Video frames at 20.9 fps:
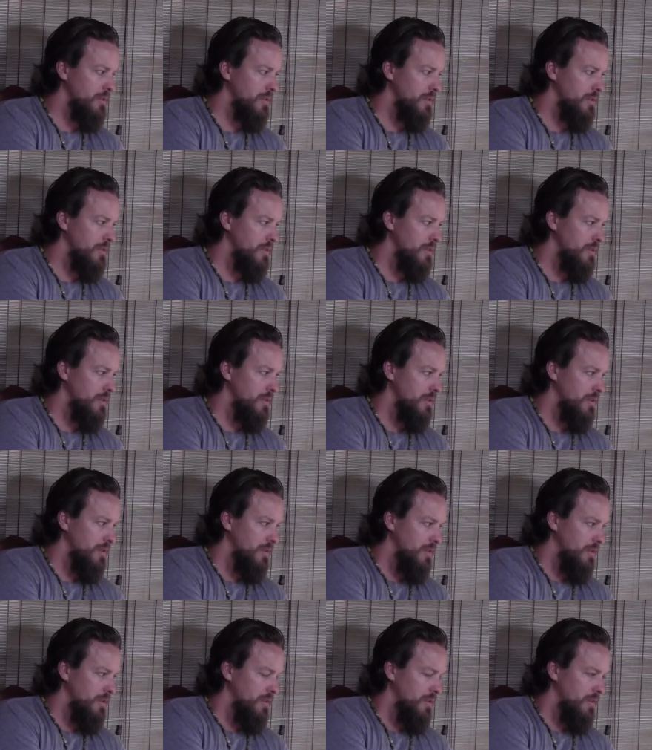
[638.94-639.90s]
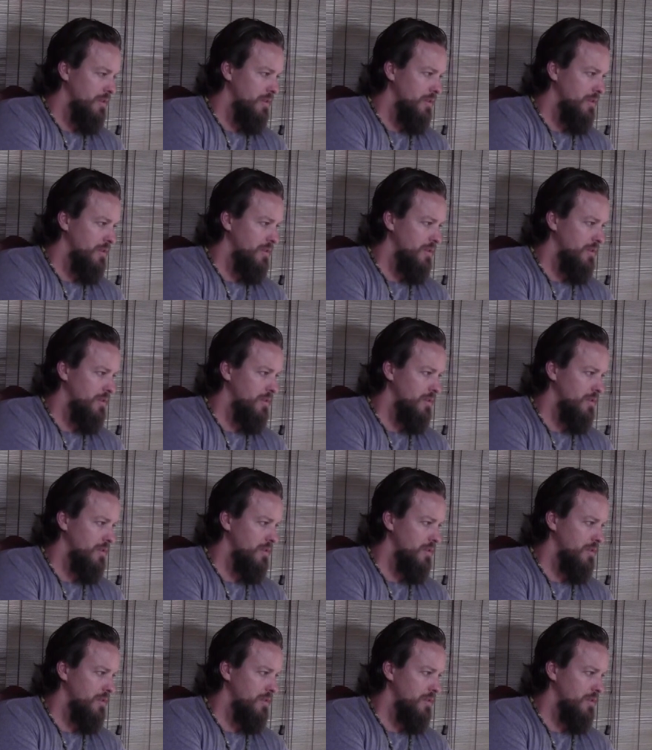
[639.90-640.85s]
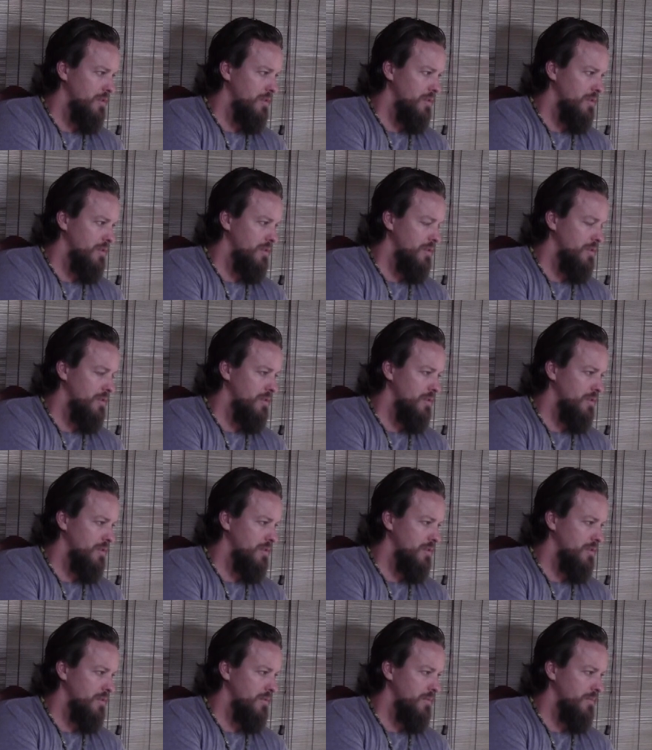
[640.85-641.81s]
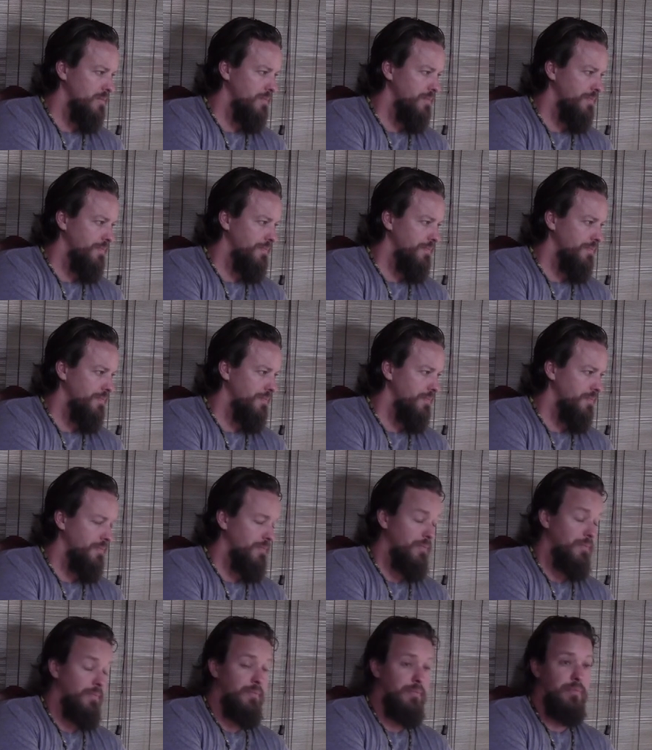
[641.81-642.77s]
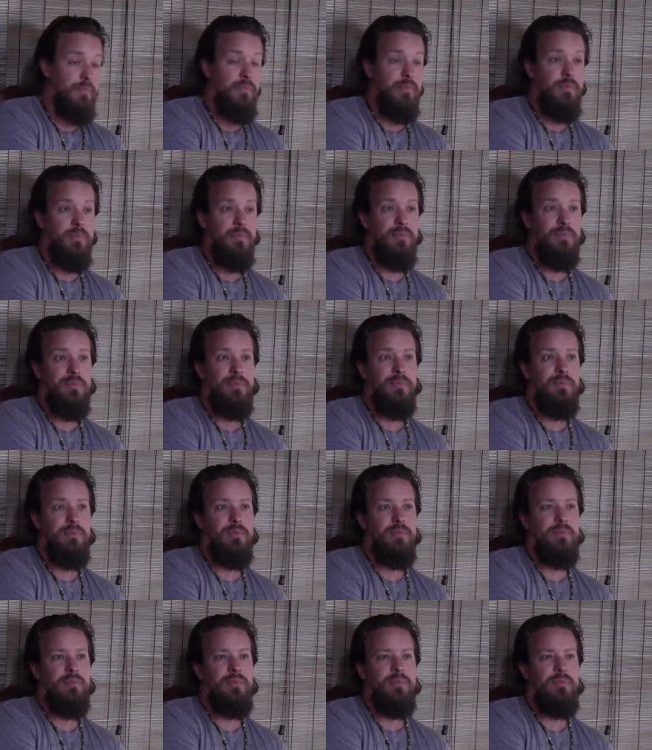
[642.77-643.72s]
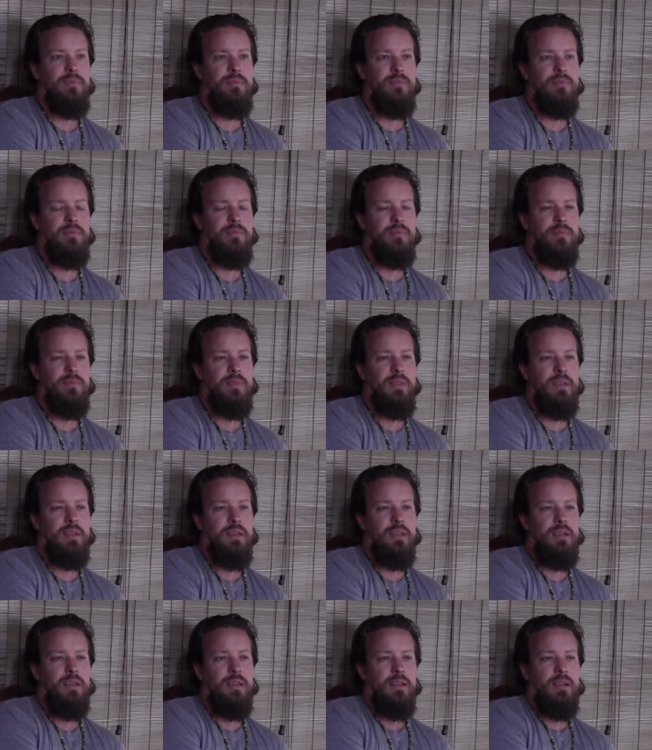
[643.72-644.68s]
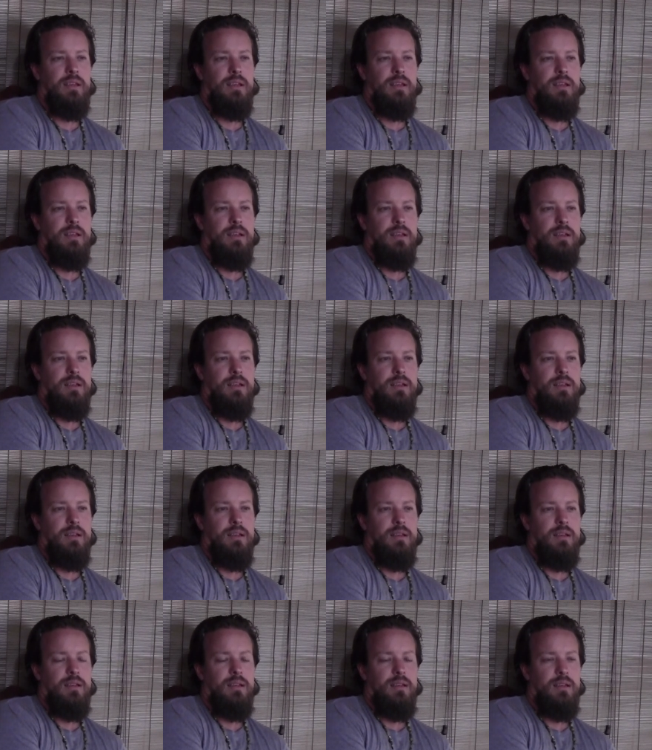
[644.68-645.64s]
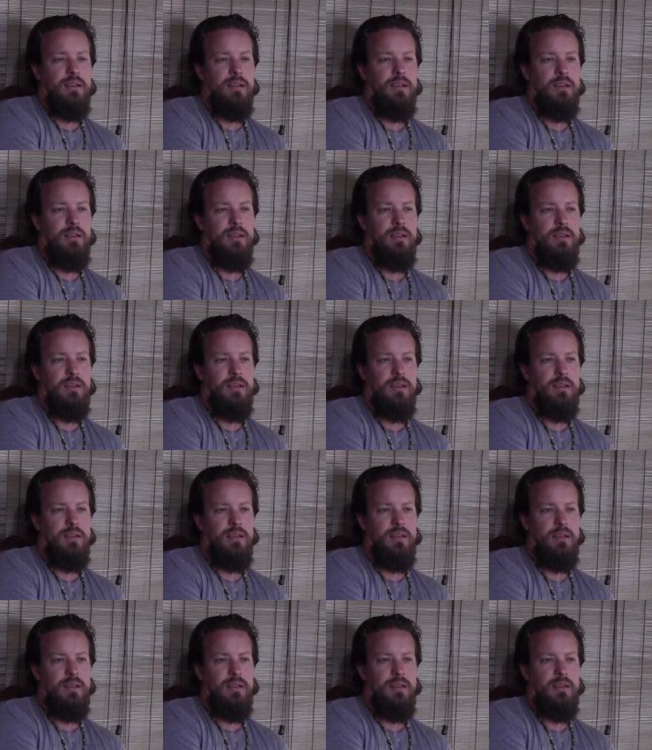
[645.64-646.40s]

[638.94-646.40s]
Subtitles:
Nothing is said.